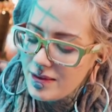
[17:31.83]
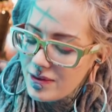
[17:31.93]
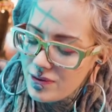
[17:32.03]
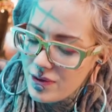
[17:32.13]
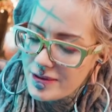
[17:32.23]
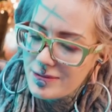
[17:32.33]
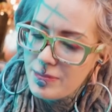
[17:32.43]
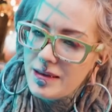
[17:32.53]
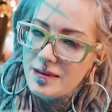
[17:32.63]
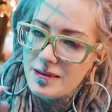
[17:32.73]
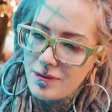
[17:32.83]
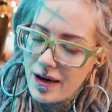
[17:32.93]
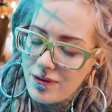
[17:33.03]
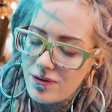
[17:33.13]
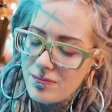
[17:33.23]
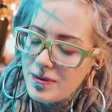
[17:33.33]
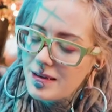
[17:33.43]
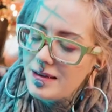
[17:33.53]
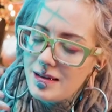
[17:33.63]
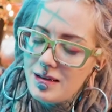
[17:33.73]
the first piece away from
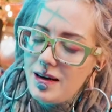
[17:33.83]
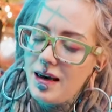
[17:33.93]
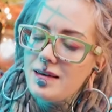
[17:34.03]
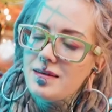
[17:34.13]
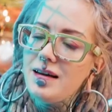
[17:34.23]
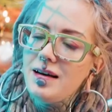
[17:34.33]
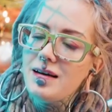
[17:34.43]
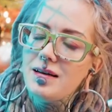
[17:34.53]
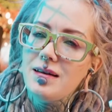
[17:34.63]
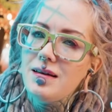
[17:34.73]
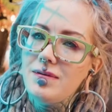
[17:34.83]
it, it tastes like